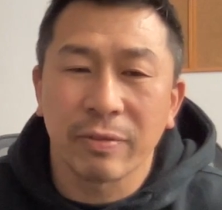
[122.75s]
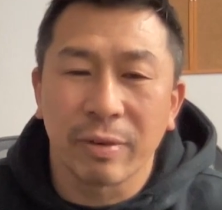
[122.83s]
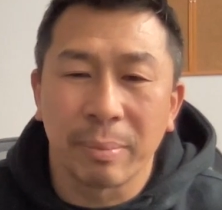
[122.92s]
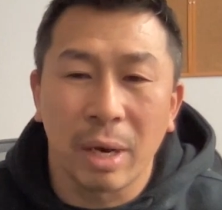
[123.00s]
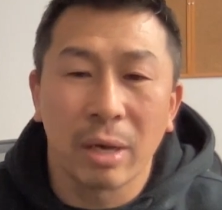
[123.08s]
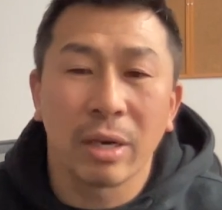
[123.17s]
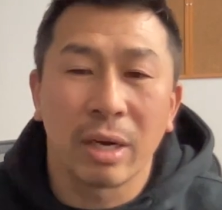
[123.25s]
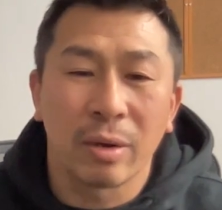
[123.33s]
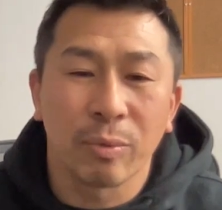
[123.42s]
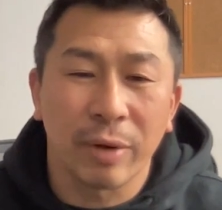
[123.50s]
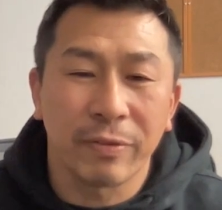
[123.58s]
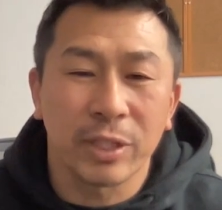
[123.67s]
from Hong
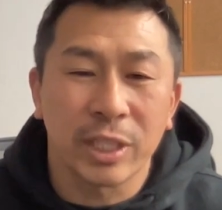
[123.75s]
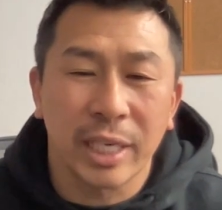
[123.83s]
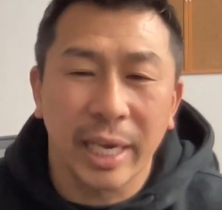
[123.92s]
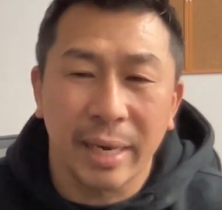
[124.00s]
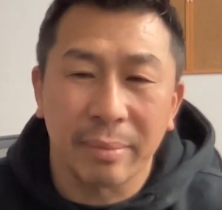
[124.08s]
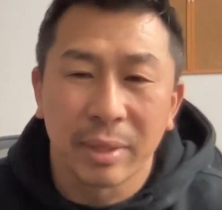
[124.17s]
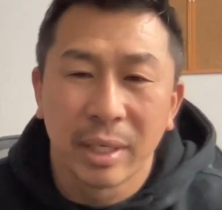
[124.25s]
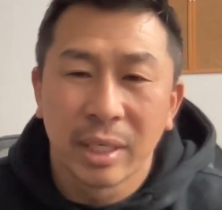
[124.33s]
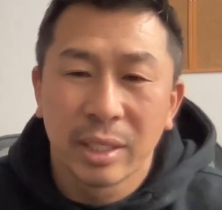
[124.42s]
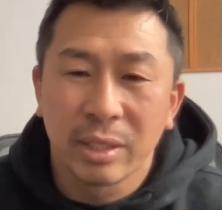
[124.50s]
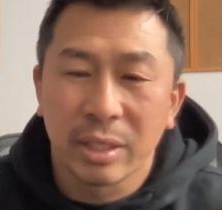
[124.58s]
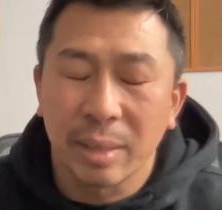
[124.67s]
Kong refugee camp
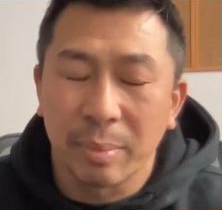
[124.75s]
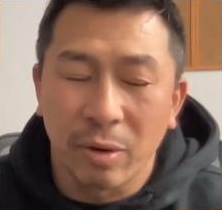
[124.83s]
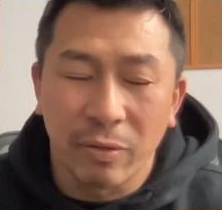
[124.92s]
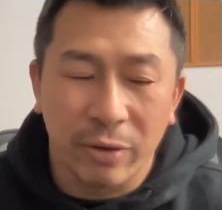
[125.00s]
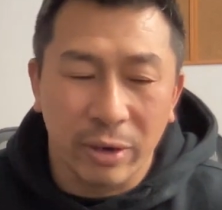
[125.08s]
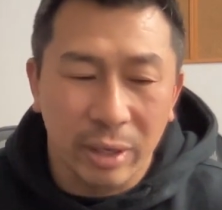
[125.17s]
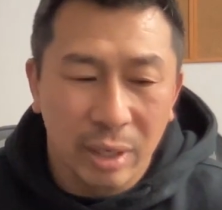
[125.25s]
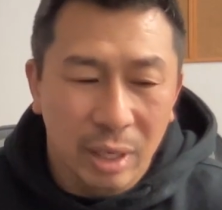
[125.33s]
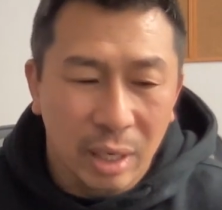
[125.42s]
to come over.